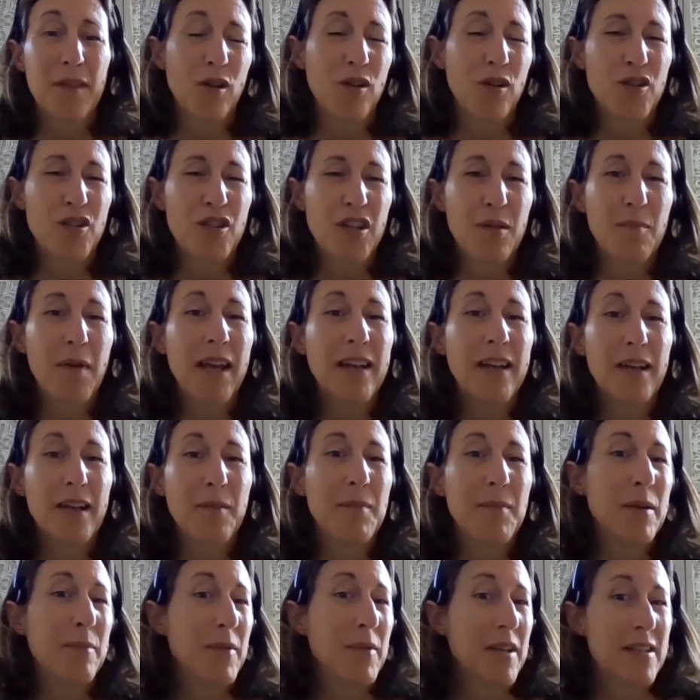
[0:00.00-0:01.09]
made a
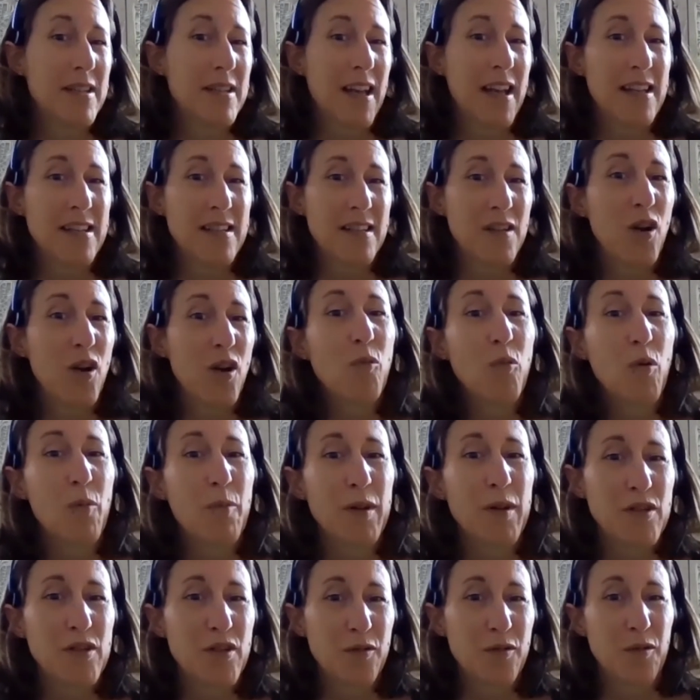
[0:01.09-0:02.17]
commitment as a young woman
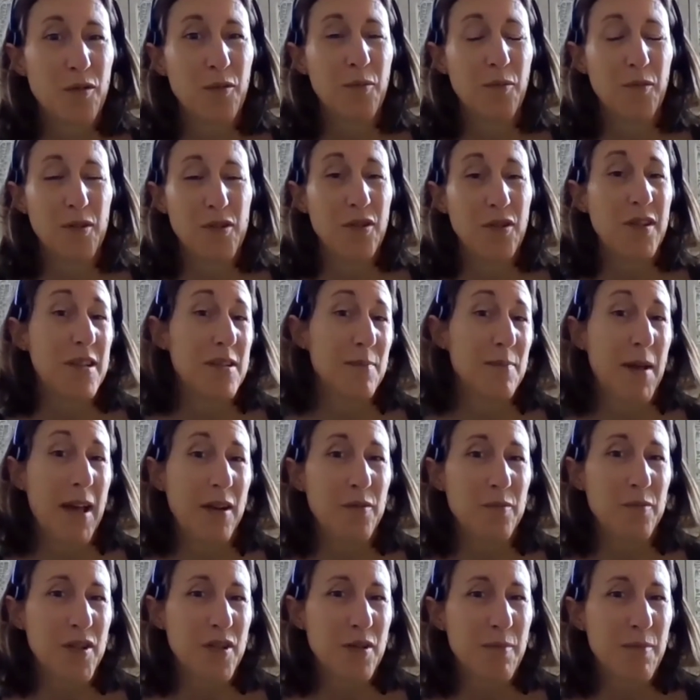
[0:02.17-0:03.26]
to this man whom she
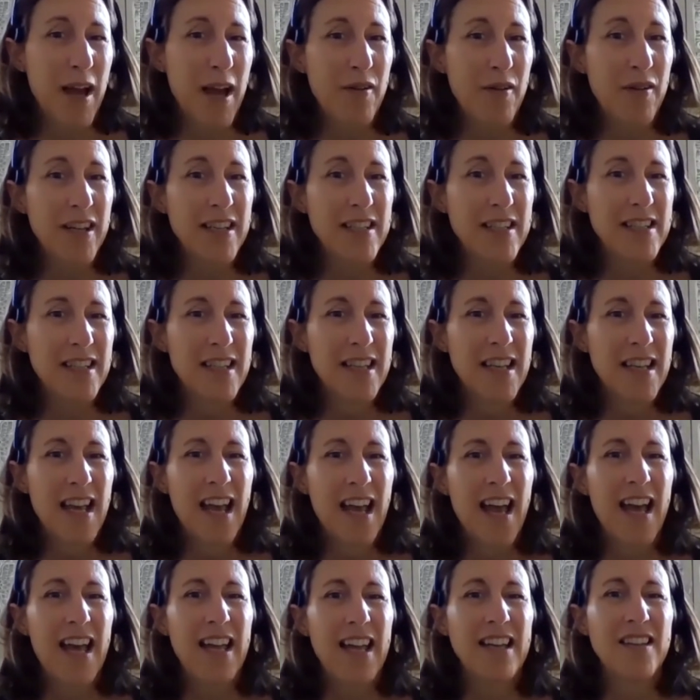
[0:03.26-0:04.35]
married,
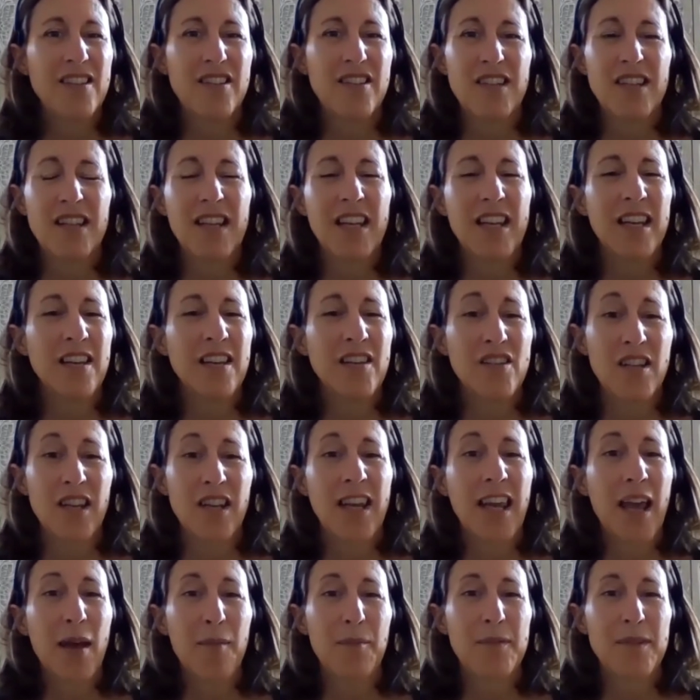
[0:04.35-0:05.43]
and she
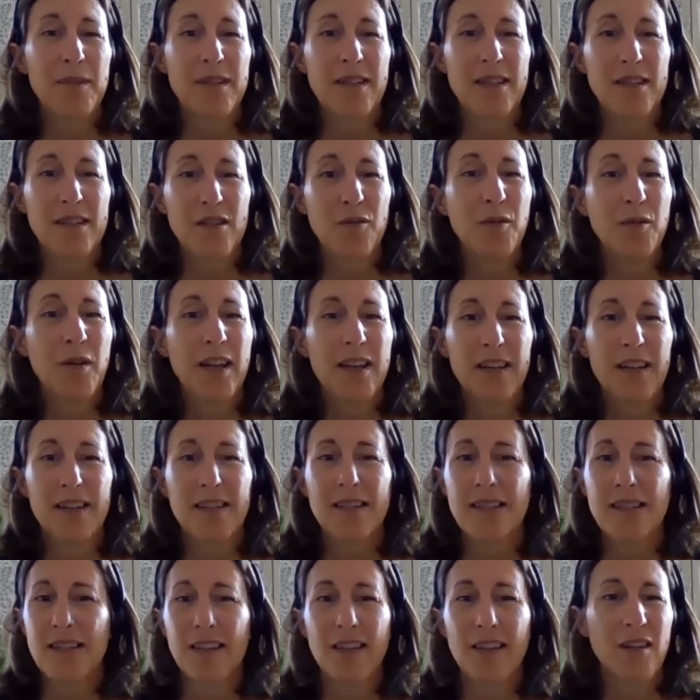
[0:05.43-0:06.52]
kept to
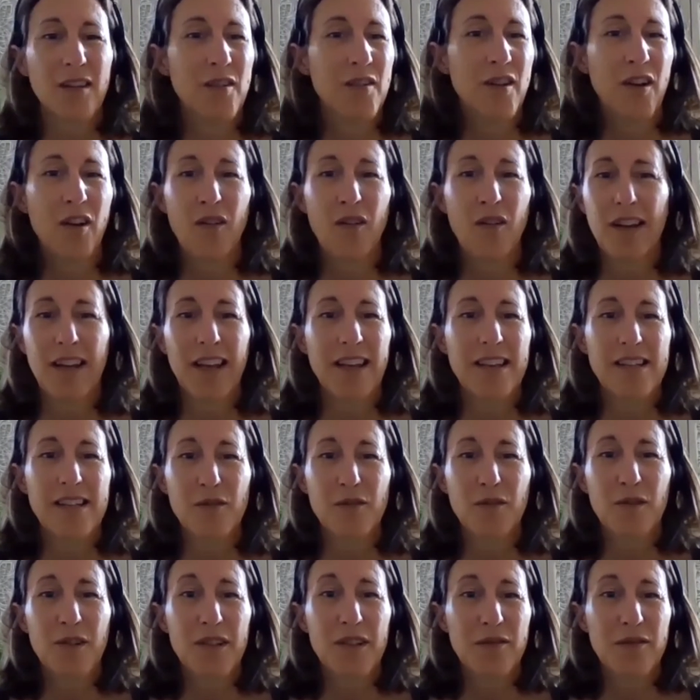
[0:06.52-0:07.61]
it, you know, against all
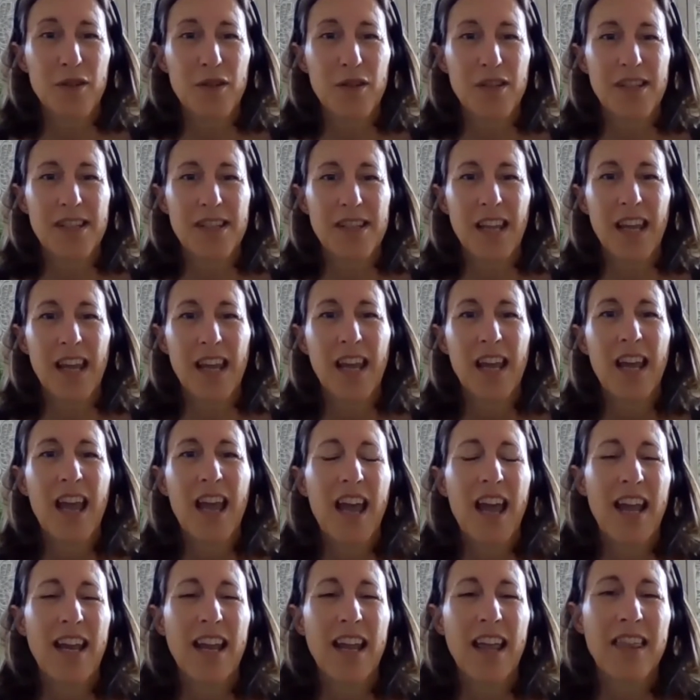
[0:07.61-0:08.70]
adversity.
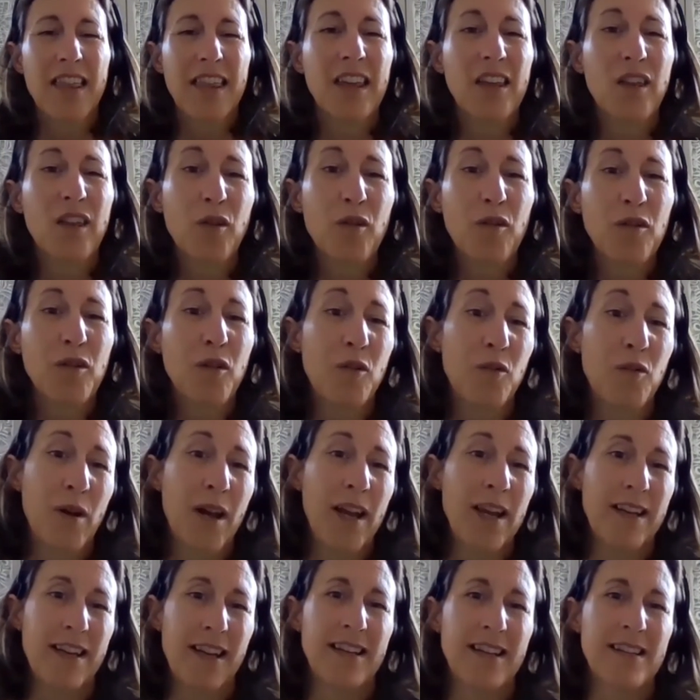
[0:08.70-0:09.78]
And I think you're a
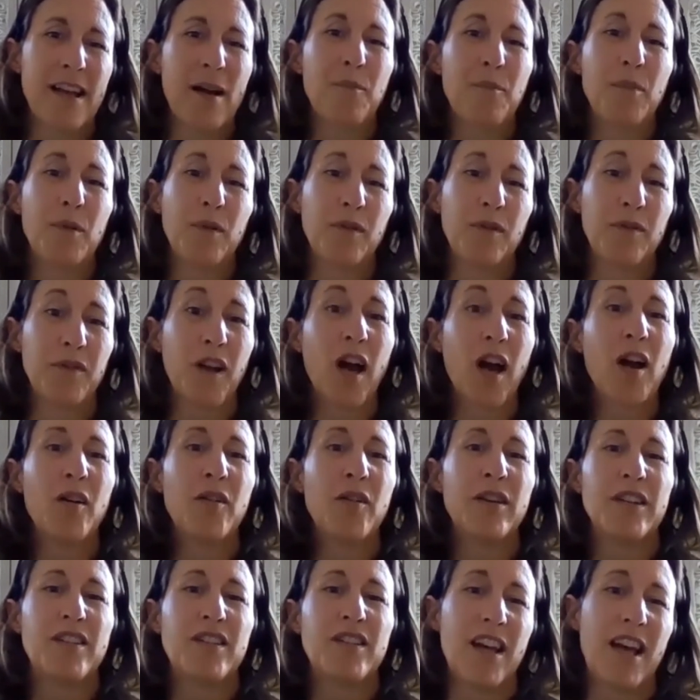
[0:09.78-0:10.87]
great example of
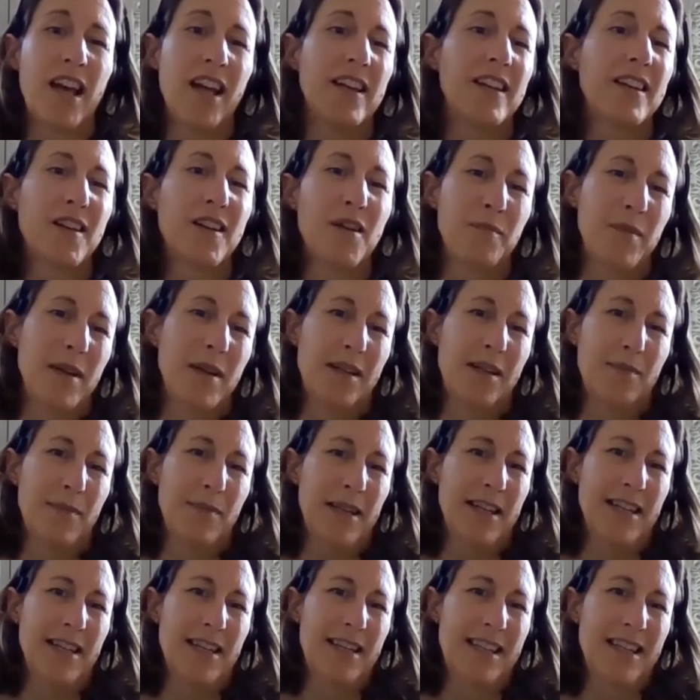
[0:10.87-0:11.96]
courage and
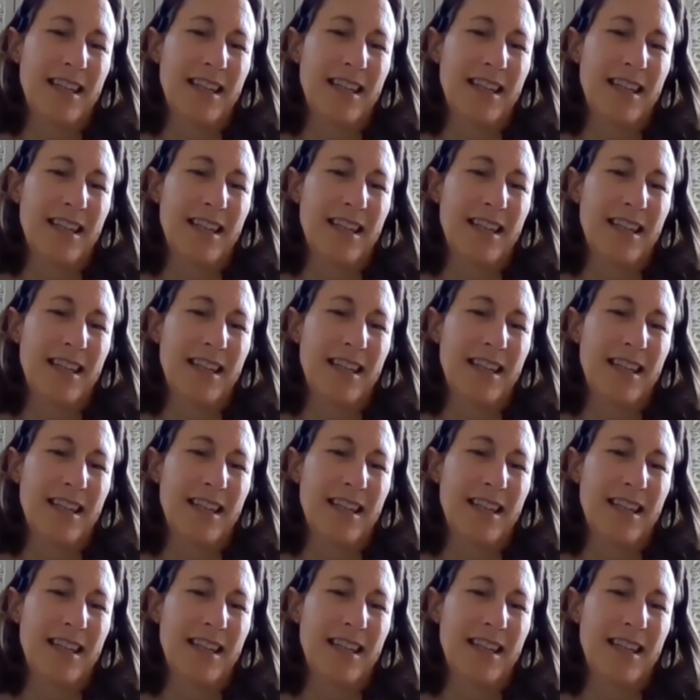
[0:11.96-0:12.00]
commitment,